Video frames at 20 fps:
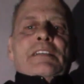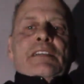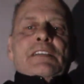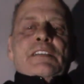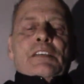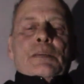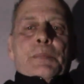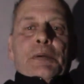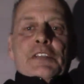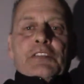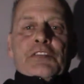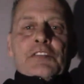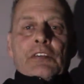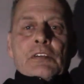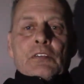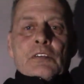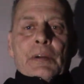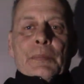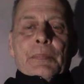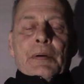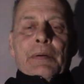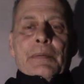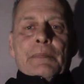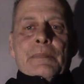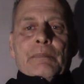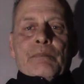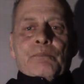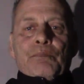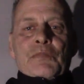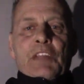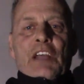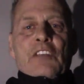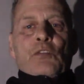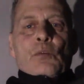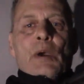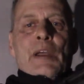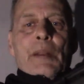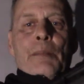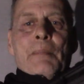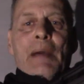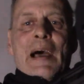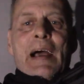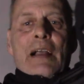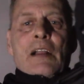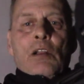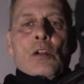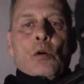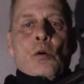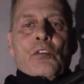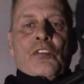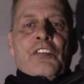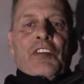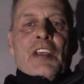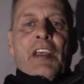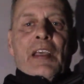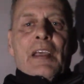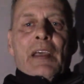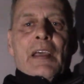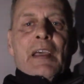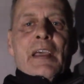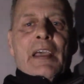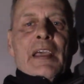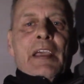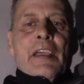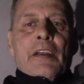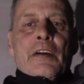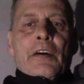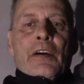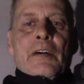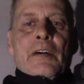the pistol grip that's why the mag load here.